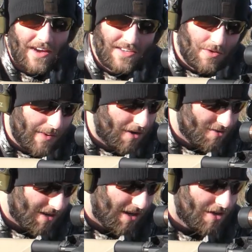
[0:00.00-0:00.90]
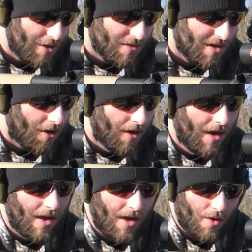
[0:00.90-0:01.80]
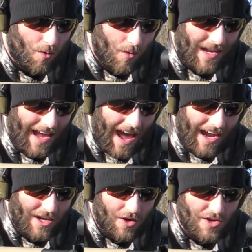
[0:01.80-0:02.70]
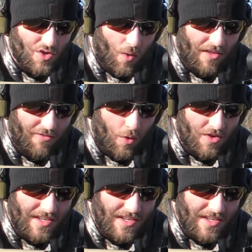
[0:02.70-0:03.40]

faster powders are going to do. So we're running Accurate twenty-four